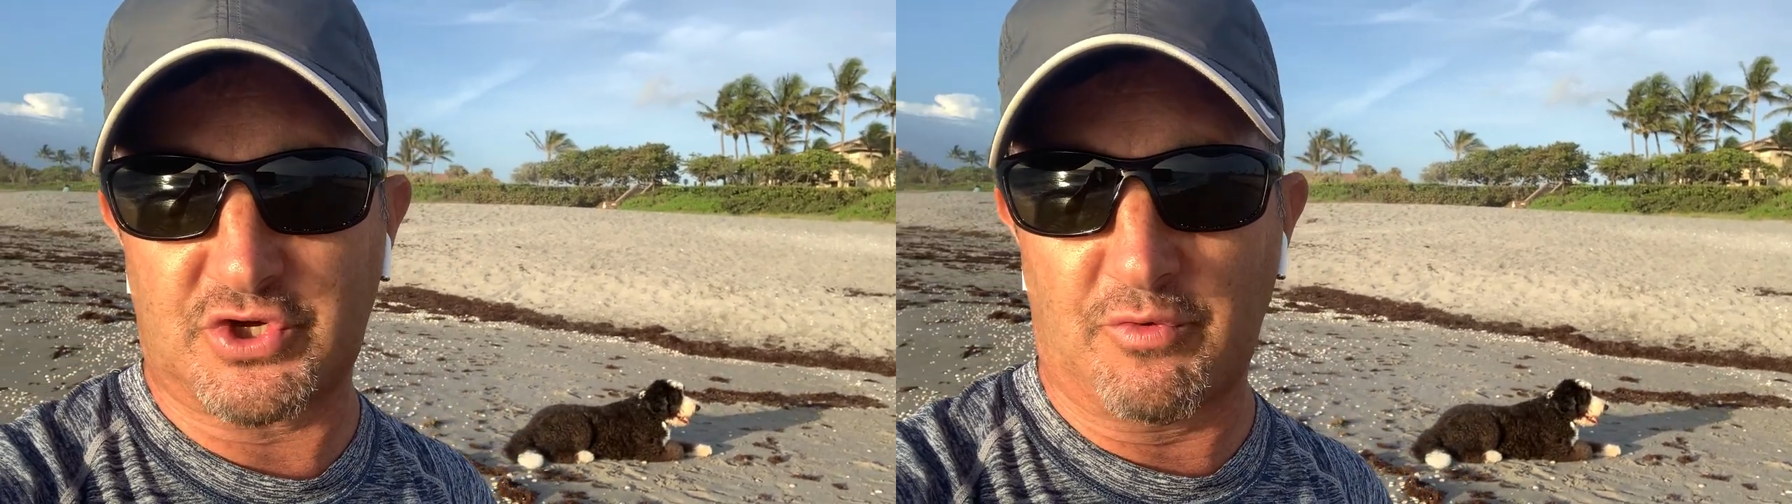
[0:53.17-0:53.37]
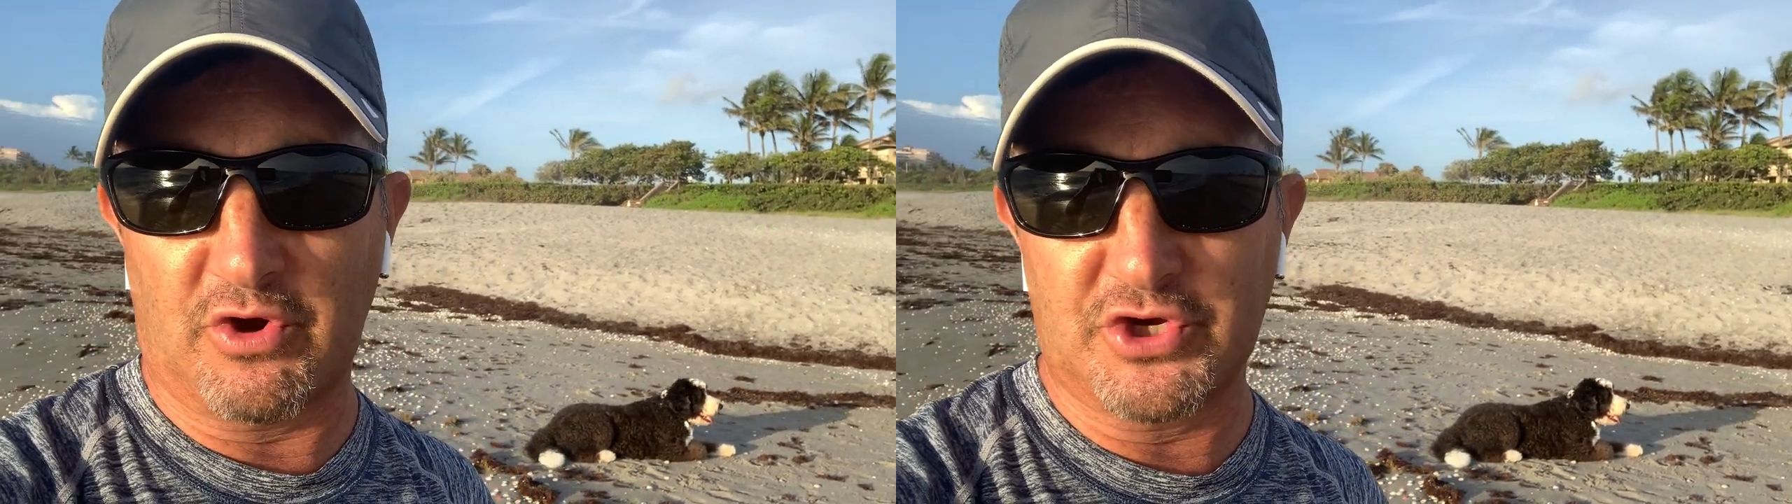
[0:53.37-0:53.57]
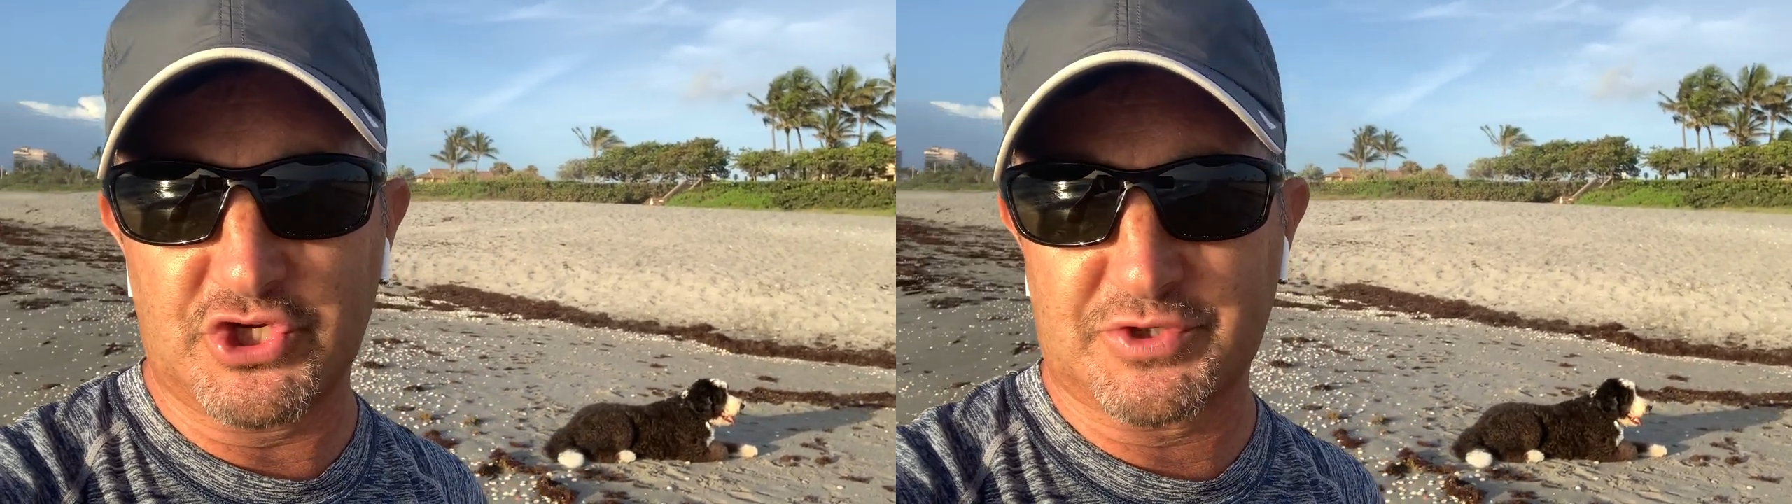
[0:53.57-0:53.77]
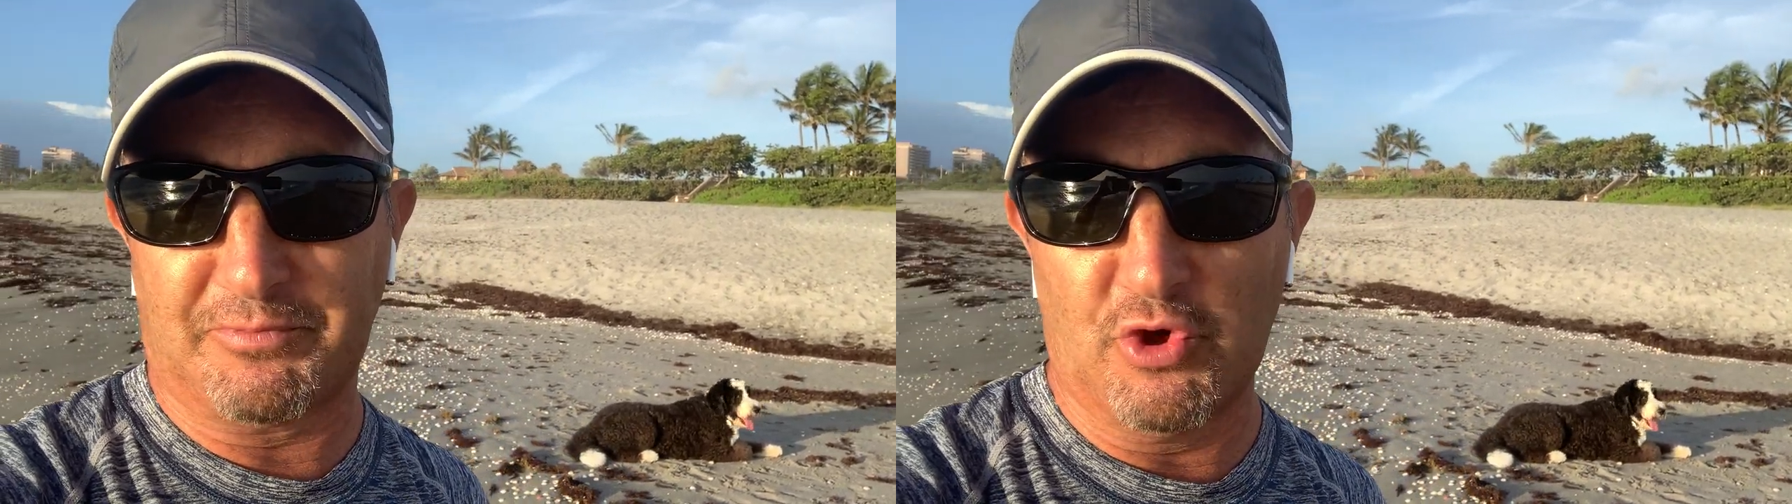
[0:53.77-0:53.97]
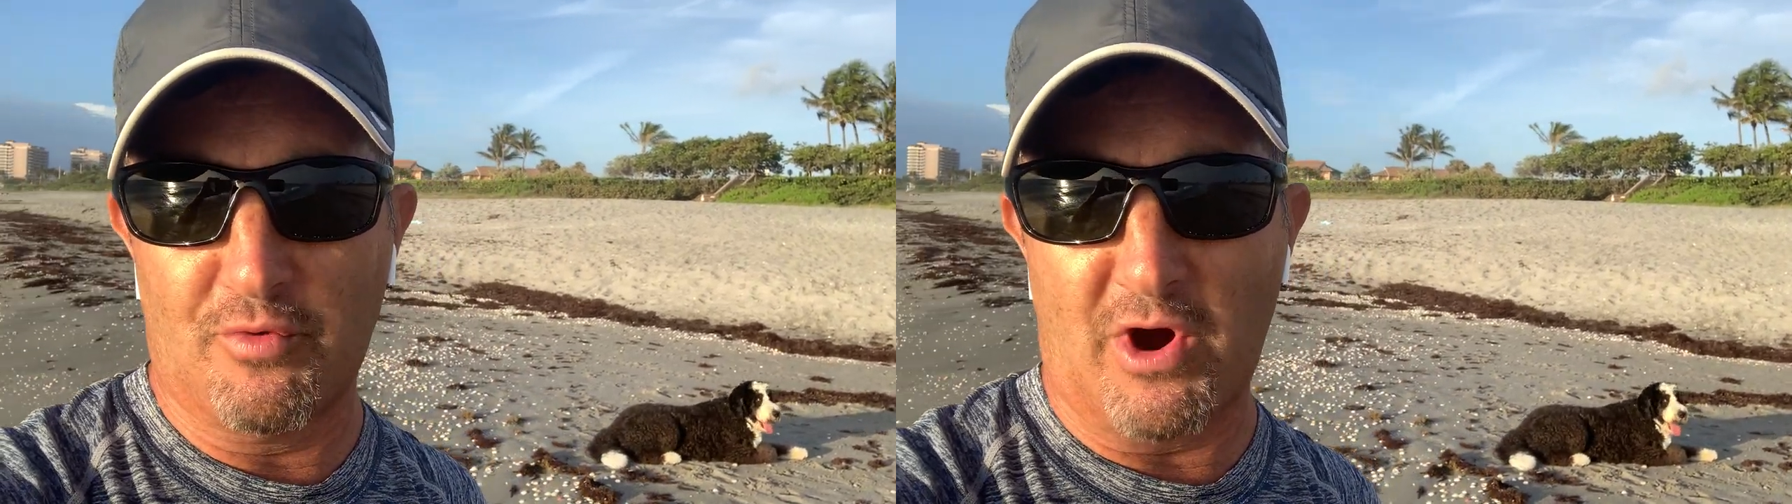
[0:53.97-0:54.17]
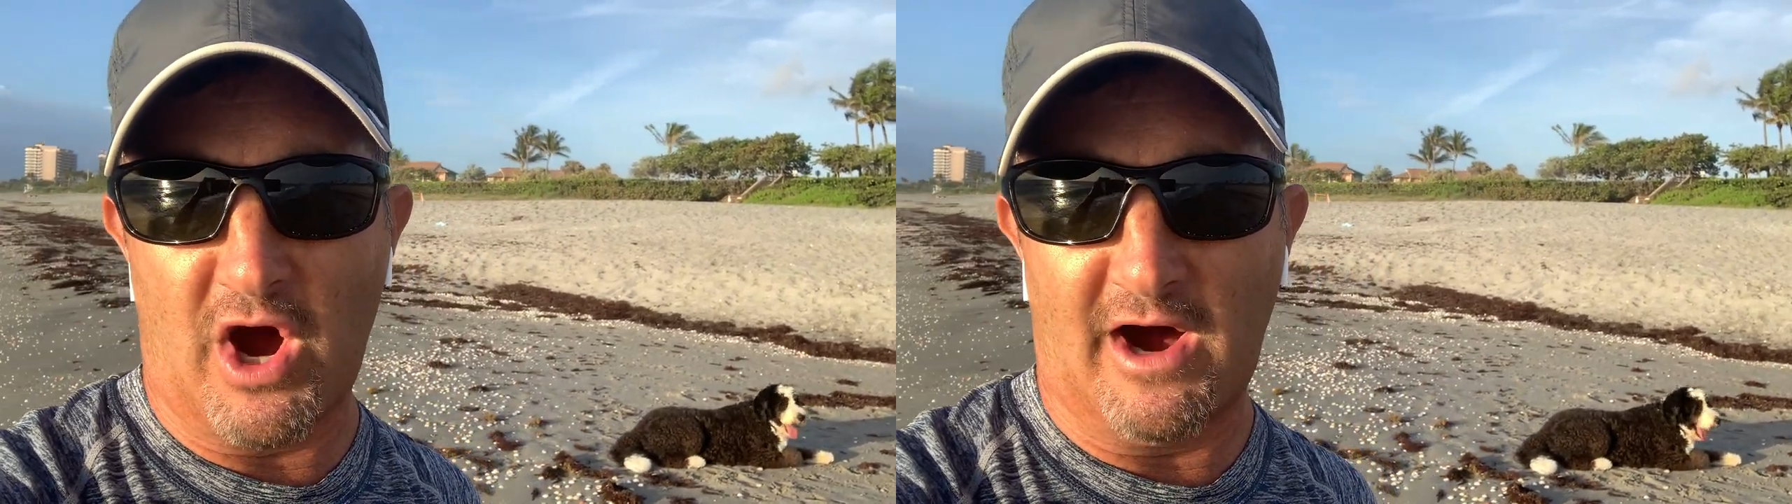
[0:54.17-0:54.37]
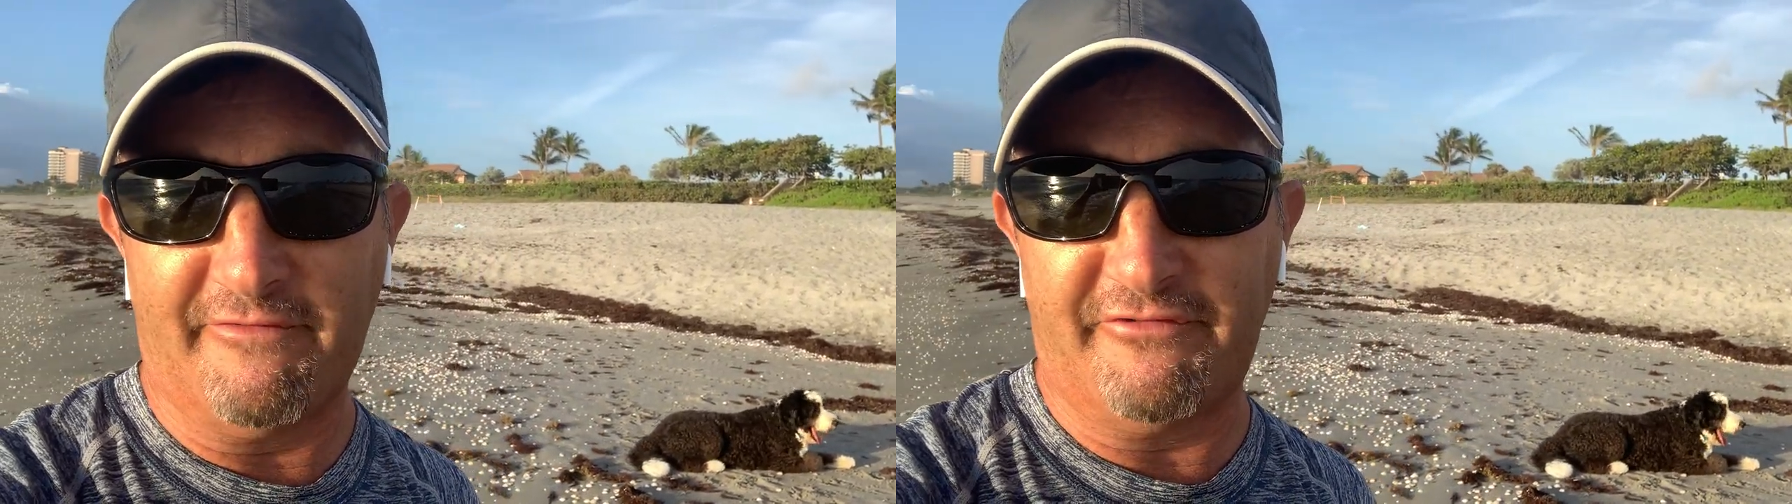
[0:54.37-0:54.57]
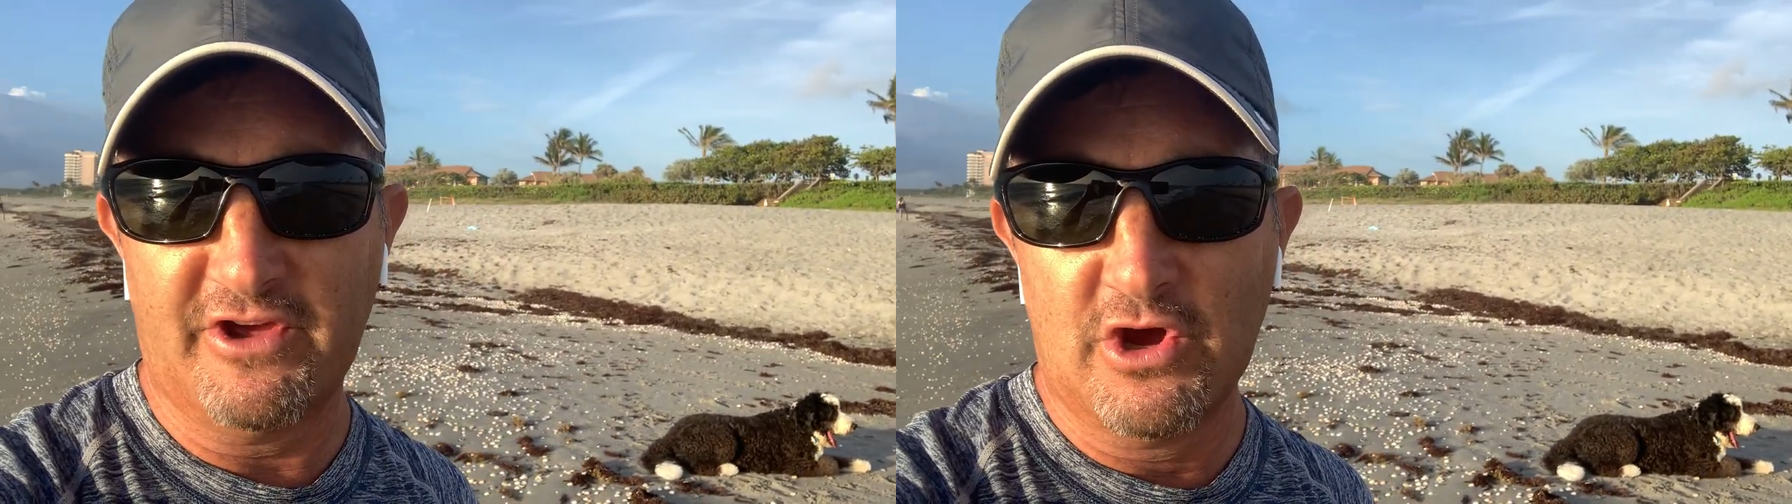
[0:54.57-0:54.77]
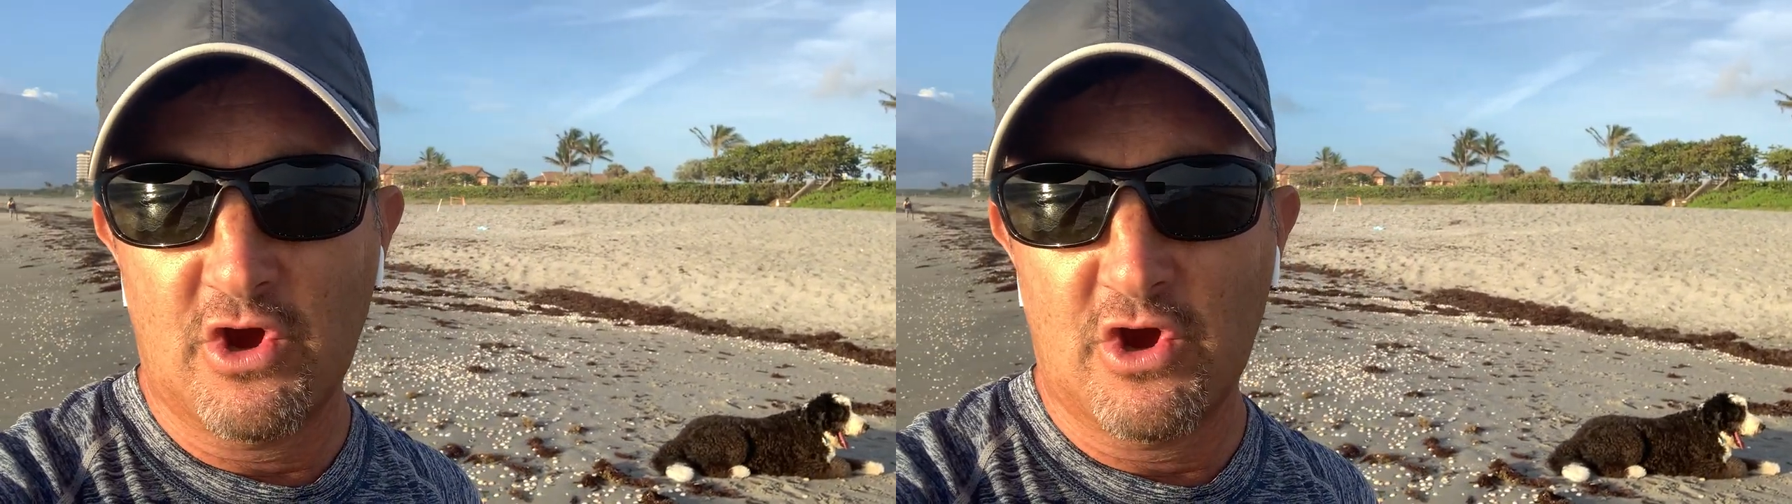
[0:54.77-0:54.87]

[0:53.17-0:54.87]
She really just blew him off.